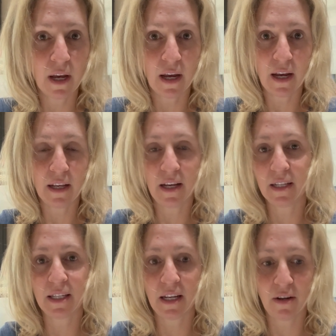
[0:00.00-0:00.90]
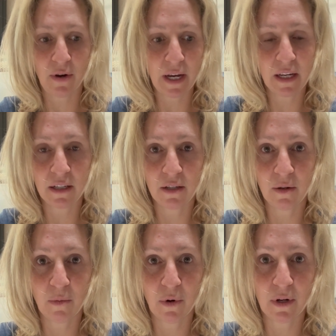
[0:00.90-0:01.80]
And yes, I know I can do
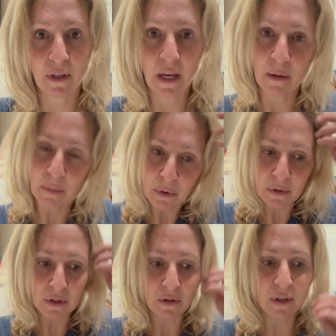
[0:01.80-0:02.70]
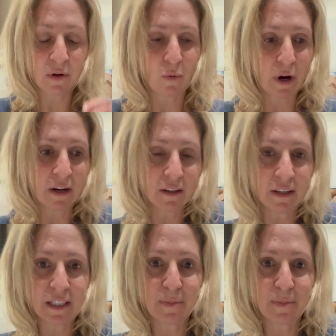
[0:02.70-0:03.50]
more like Bluetooth and wireless,